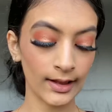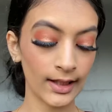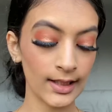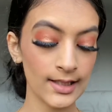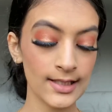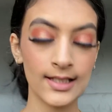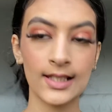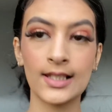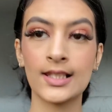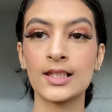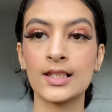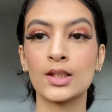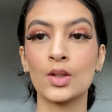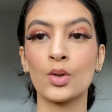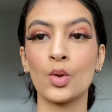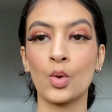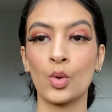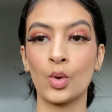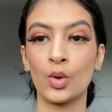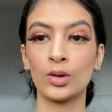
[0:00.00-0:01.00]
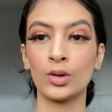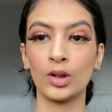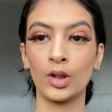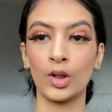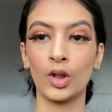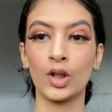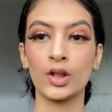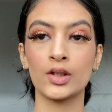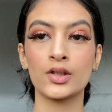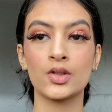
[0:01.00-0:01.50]
This is the whole
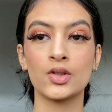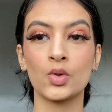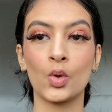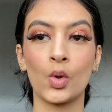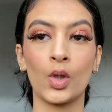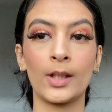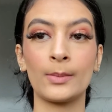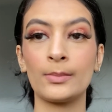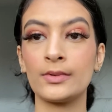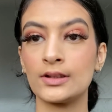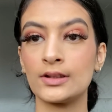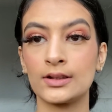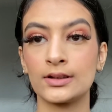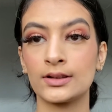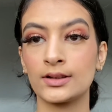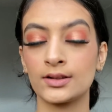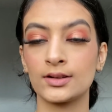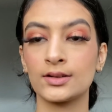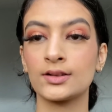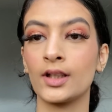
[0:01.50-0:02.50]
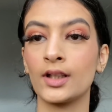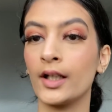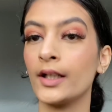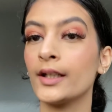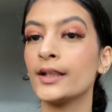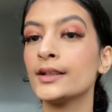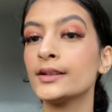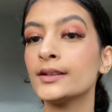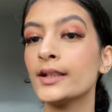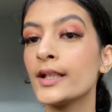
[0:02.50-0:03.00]
look, so I'm
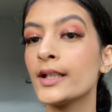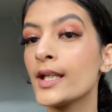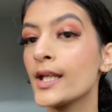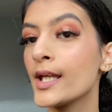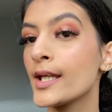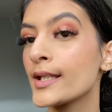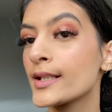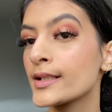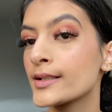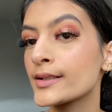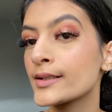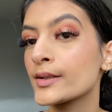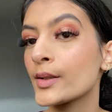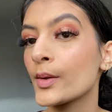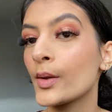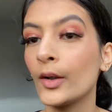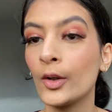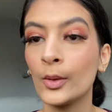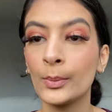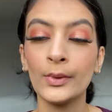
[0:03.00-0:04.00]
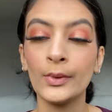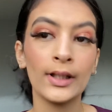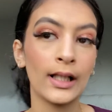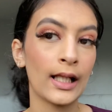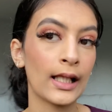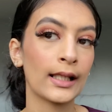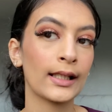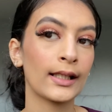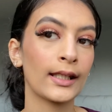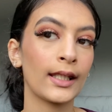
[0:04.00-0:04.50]
done. So I hope you
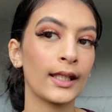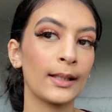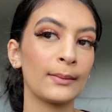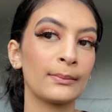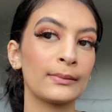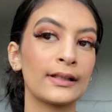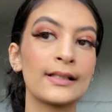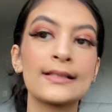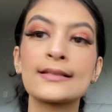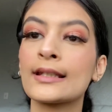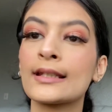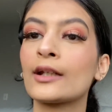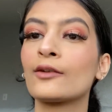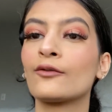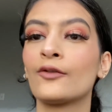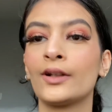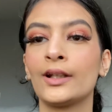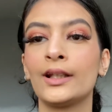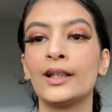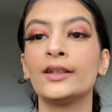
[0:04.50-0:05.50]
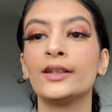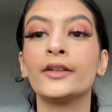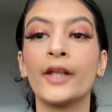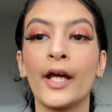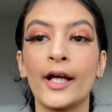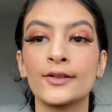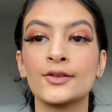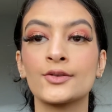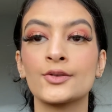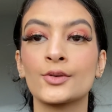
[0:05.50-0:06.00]
like it, but it's like really
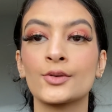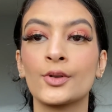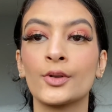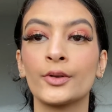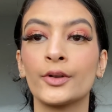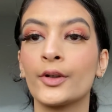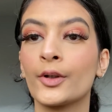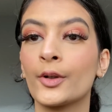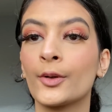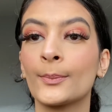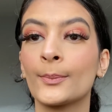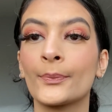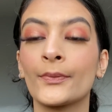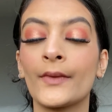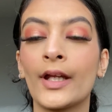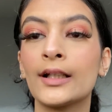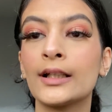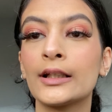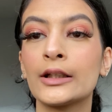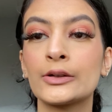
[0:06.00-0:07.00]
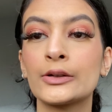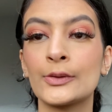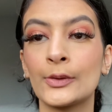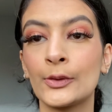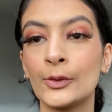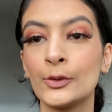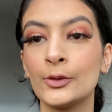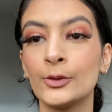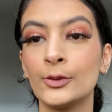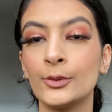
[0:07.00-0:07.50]
natural, you know, not like
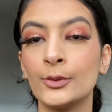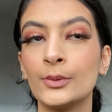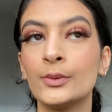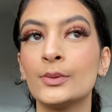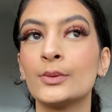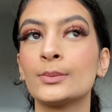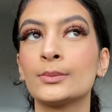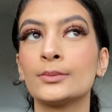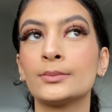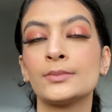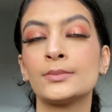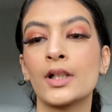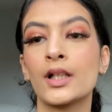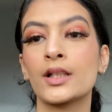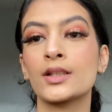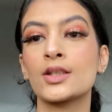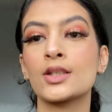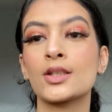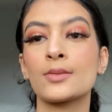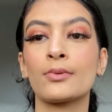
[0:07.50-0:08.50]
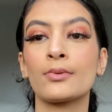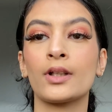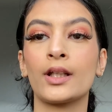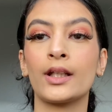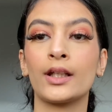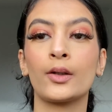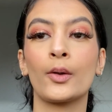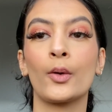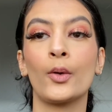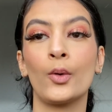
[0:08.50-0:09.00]
too much, but
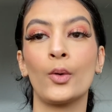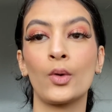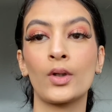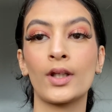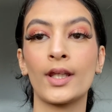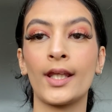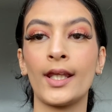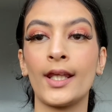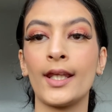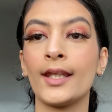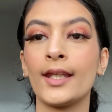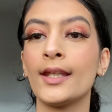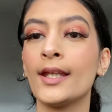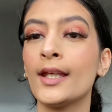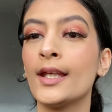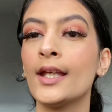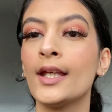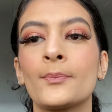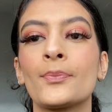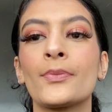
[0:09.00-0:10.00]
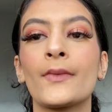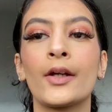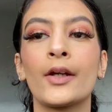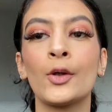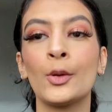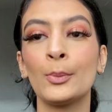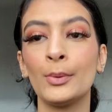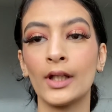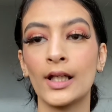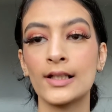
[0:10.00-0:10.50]
like okay. I
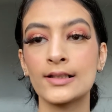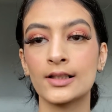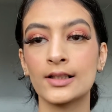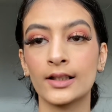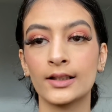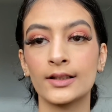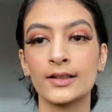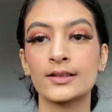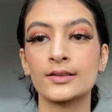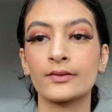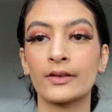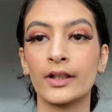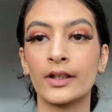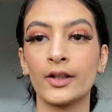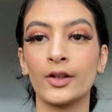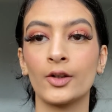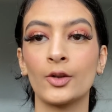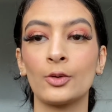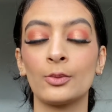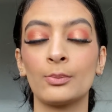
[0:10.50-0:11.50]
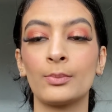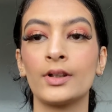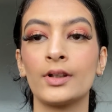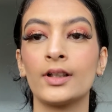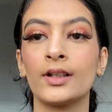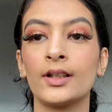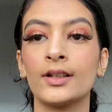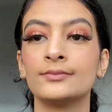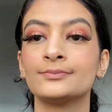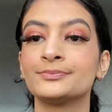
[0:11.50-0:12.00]
hope you guys like this video,
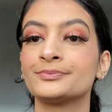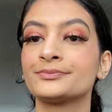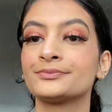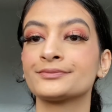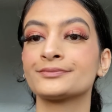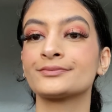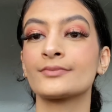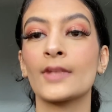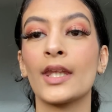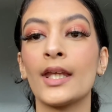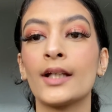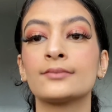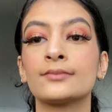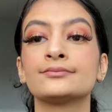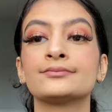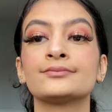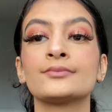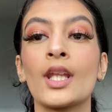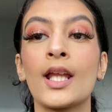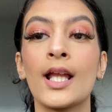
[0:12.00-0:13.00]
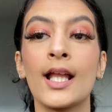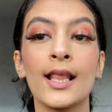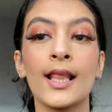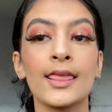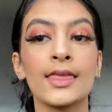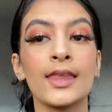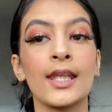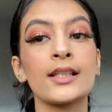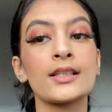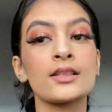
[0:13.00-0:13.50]
but yeah,
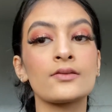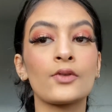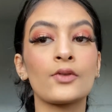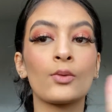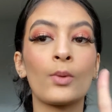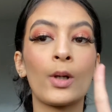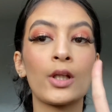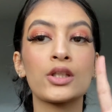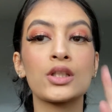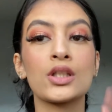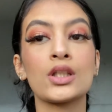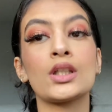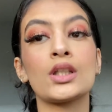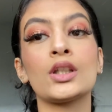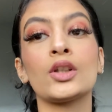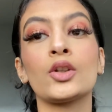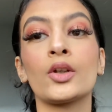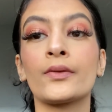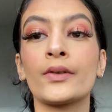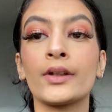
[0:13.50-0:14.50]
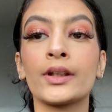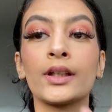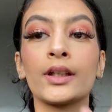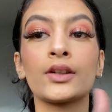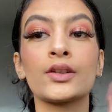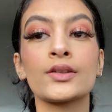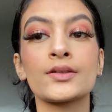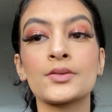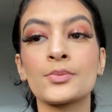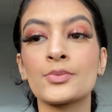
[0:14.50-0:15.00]
thanks for watching. Don't forget
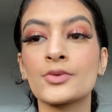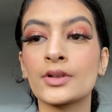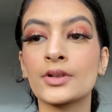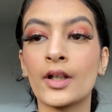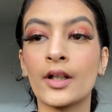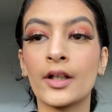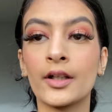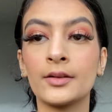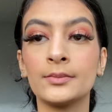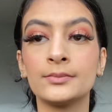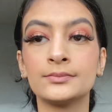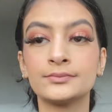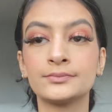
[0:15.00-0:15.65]
to subscribe.